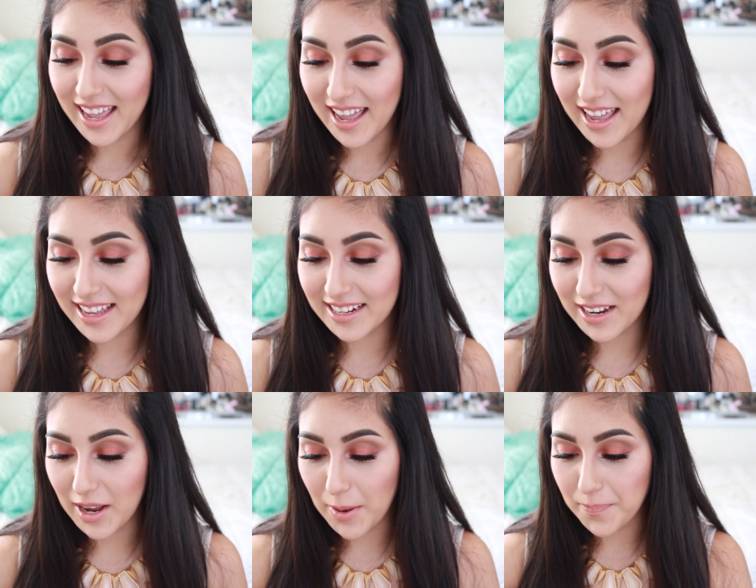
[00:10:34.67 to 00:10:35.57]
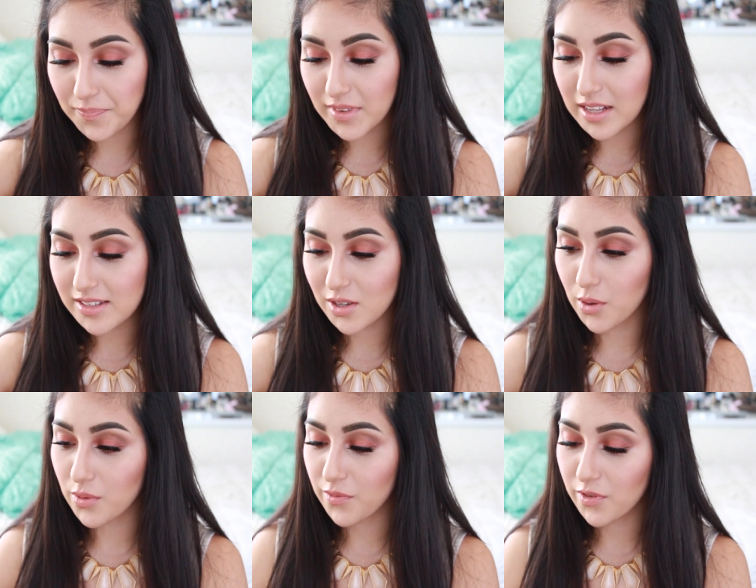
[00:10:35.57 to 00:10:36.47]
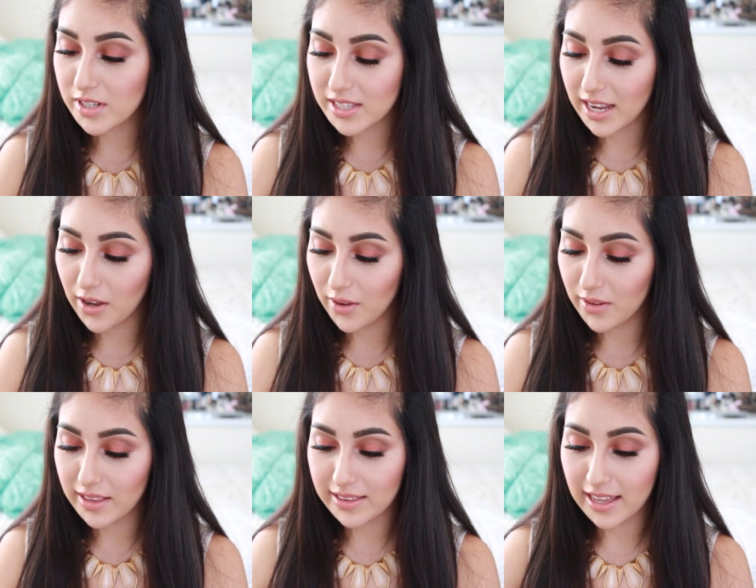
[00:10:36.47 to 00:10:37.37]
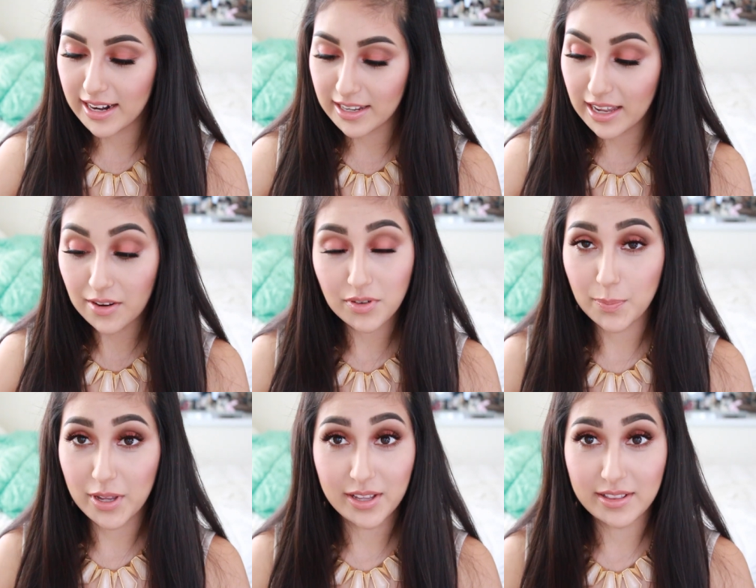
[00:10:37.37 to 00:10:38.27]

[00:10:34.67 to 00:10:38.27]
And so the first style that I ever